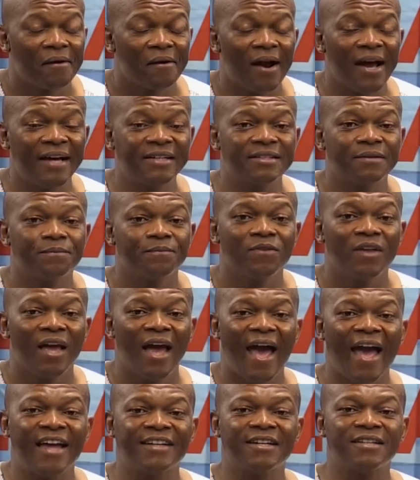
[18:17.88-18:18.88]
Right?
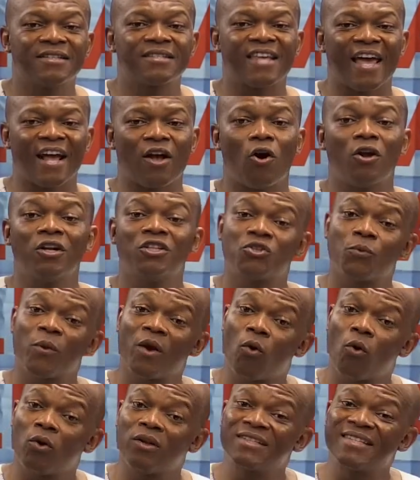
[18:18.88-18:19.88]
And in psychology, we
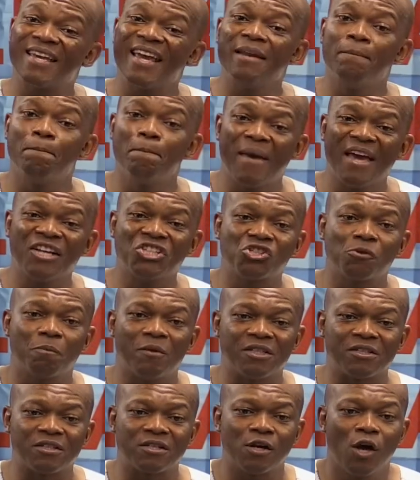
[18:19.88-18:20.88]
call it
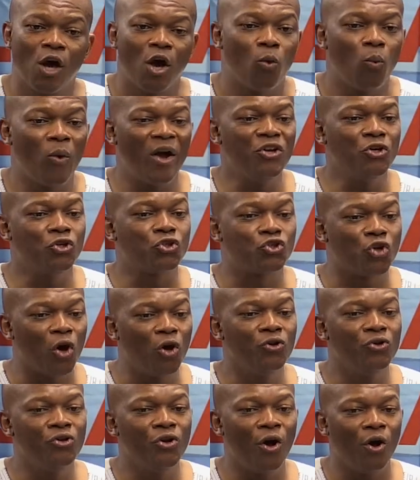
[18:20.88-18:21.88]
enmeshment, where you
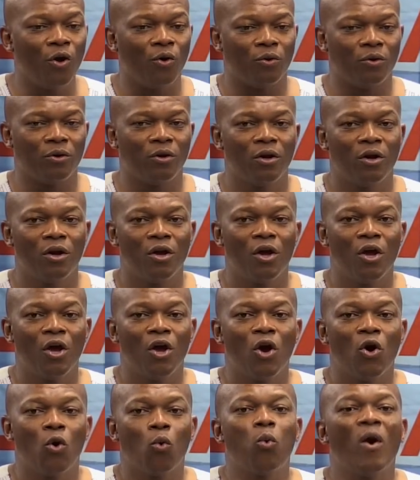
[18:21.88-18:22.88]
don't know
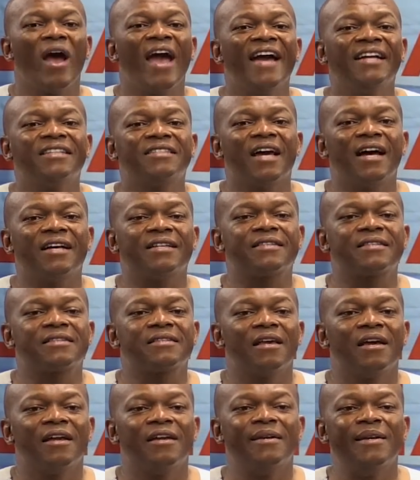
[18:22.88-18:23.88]
where
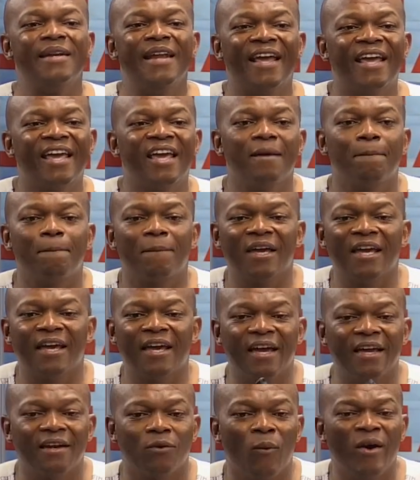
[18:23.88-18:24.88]
does Nikki
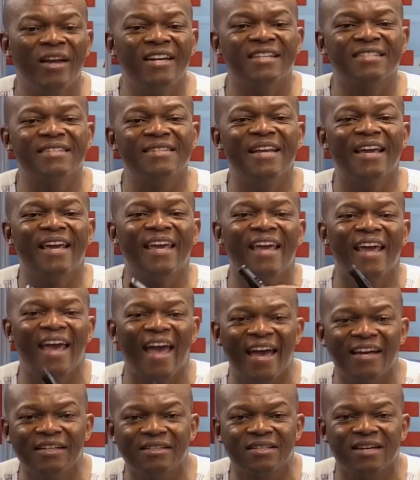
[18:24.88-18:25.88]
begin, where does Nikki
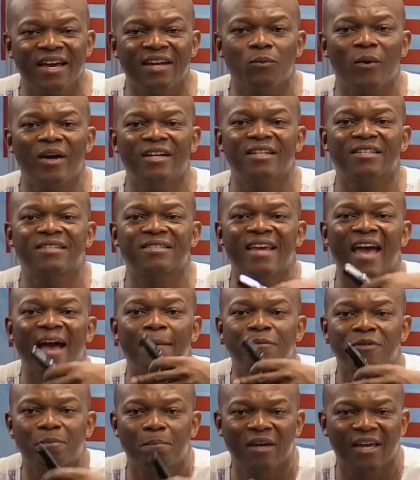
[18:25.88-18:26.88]
end, and where does
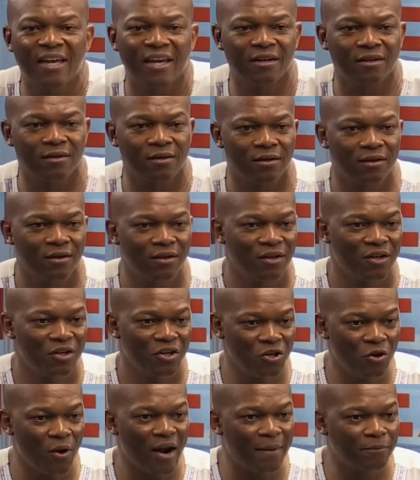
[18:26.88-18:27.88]
Tabs begin?
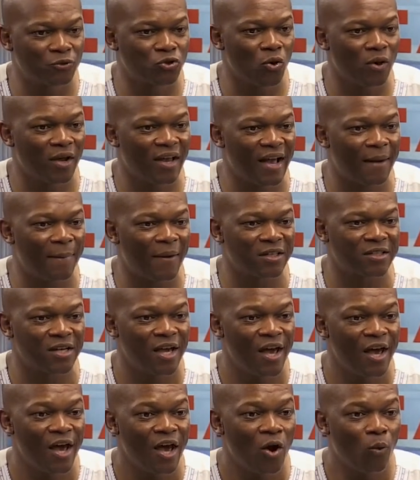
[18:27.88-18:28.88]
You know what I'm talking about?
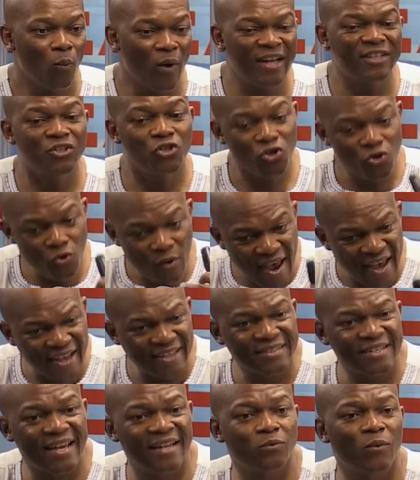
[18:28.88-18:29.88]
Where do you
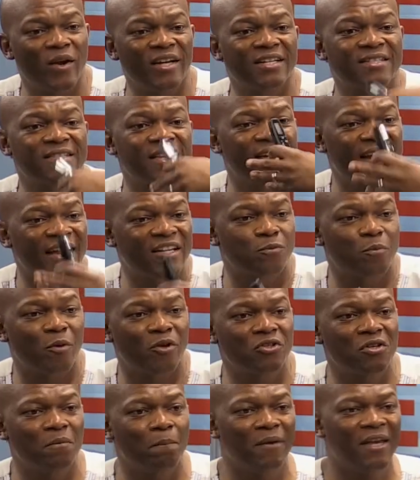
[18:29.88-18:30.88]
end and where does the next
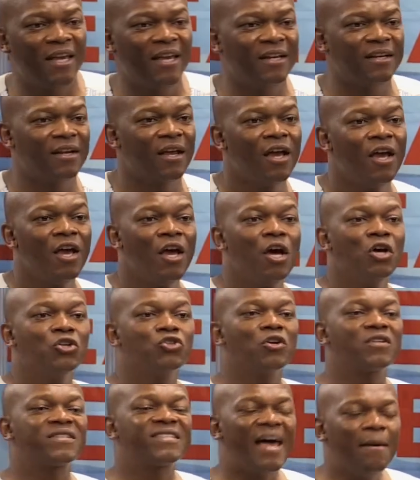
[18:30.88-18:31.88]
person begin?
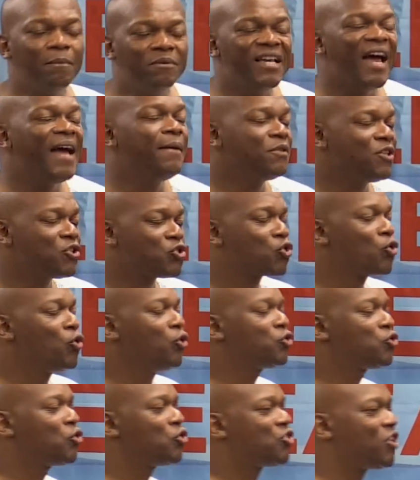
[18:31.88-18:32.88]
So sometimes it's
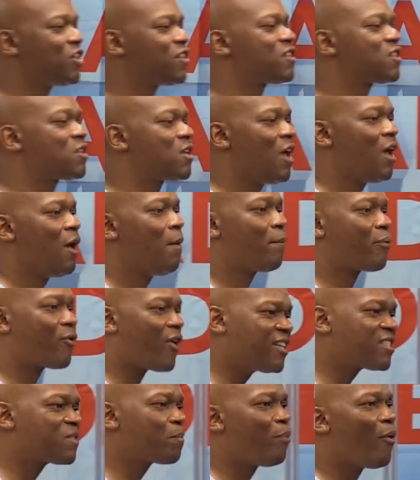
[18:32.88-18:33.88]
good to just
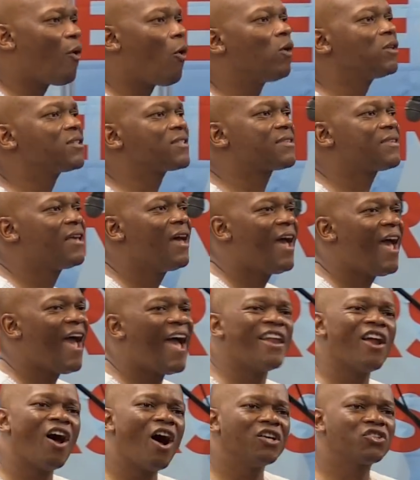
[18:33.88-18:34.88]
press pause
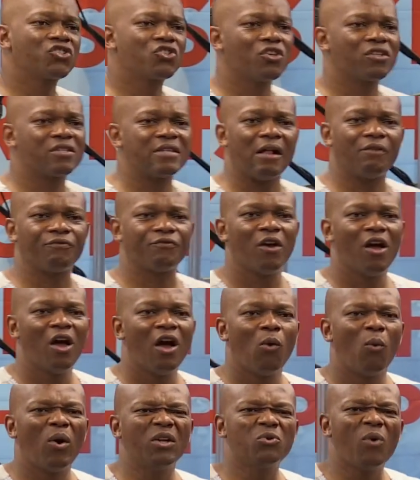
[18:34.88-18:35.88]
and ask yourself,
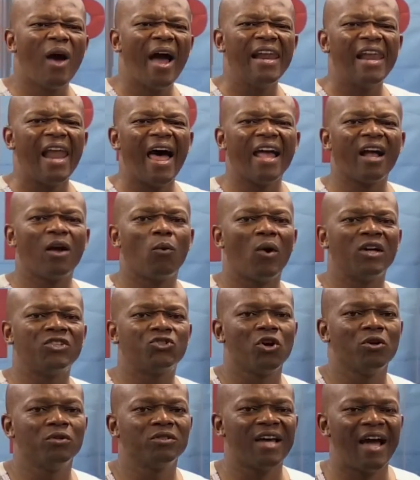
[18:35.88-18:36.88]
what do I like? What
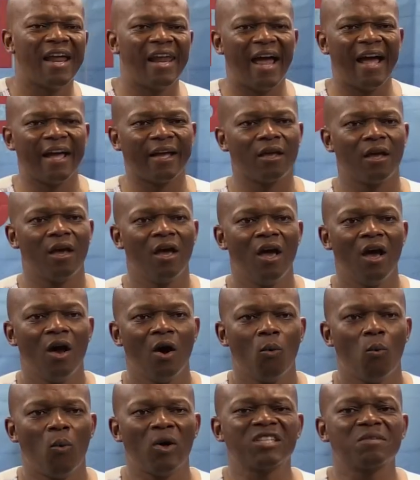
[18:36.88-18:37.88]
don't I like?
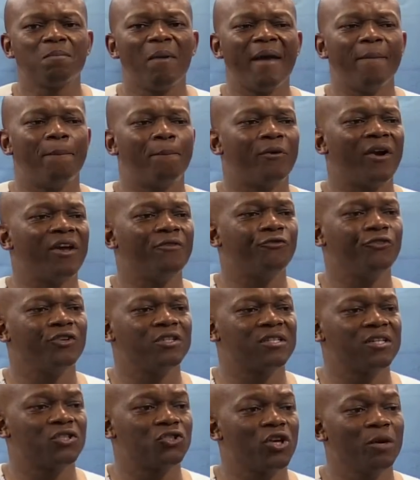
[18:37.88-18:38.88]
What's my
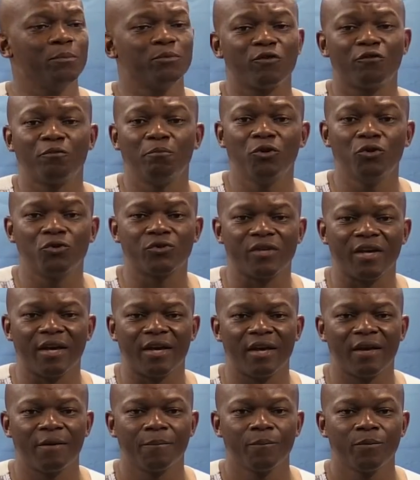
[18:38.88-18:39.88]
preference in terms of
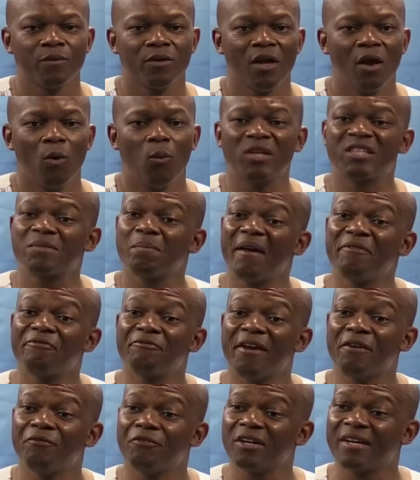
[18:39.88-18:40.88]
music? What's my
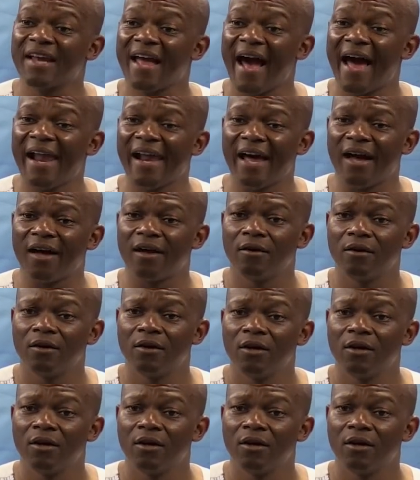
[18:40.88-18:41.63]
favorite color?